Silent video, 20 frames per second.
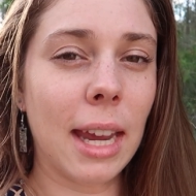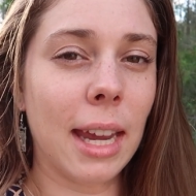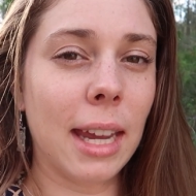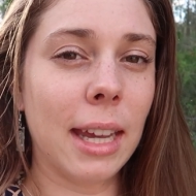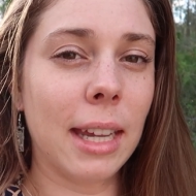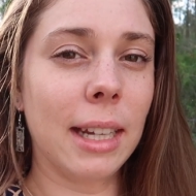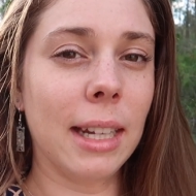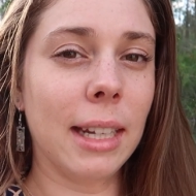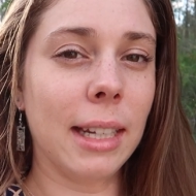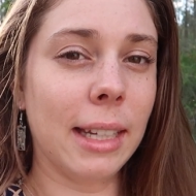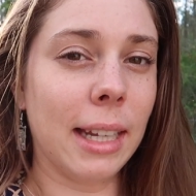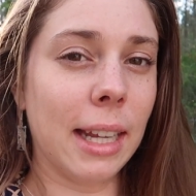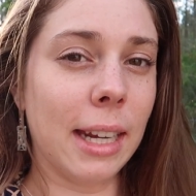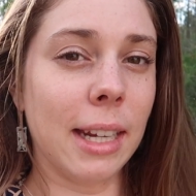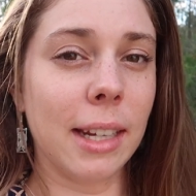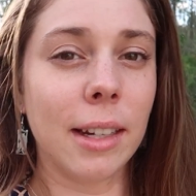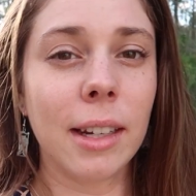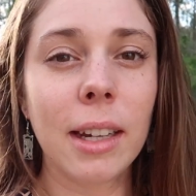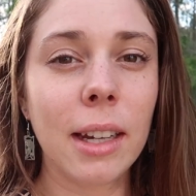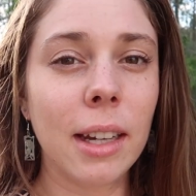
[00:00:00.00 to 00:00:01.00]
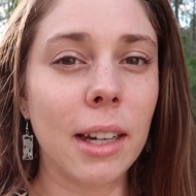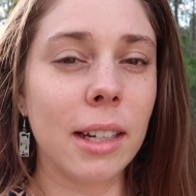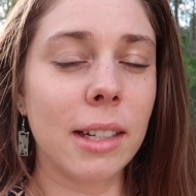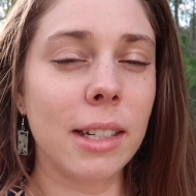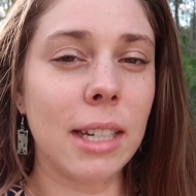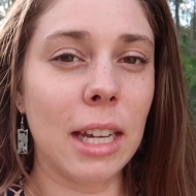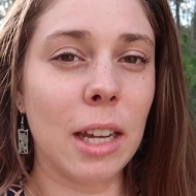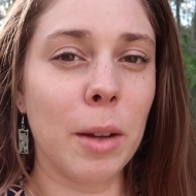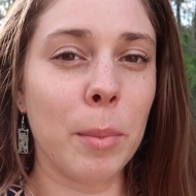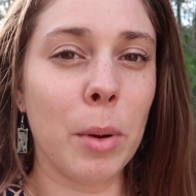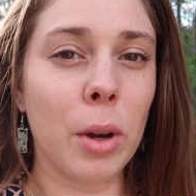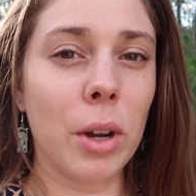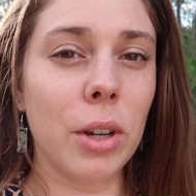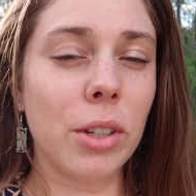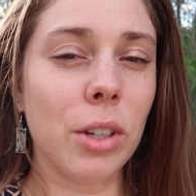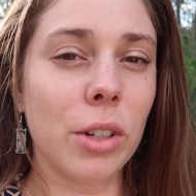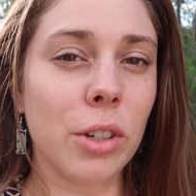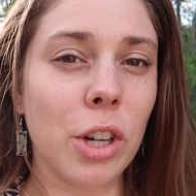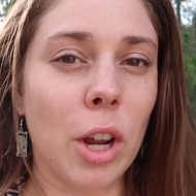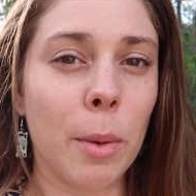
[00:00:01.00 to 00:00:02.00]
and let it
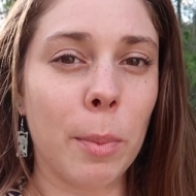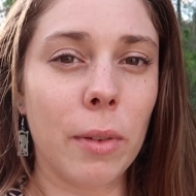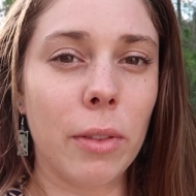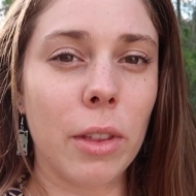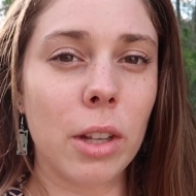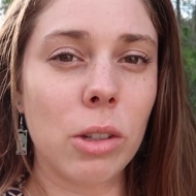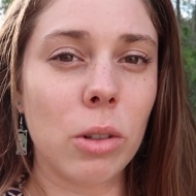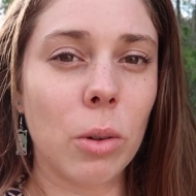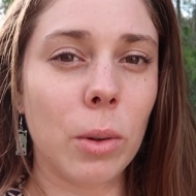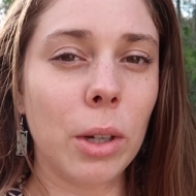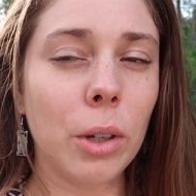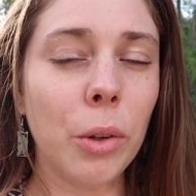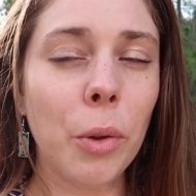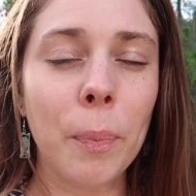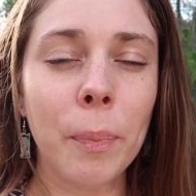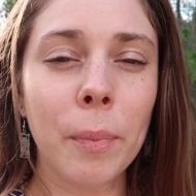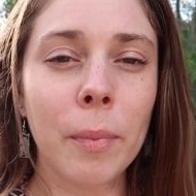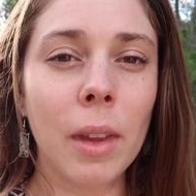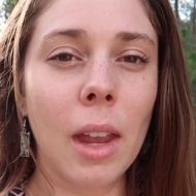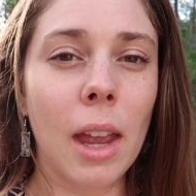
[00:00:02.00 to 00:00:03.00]
decompose on top of the soil.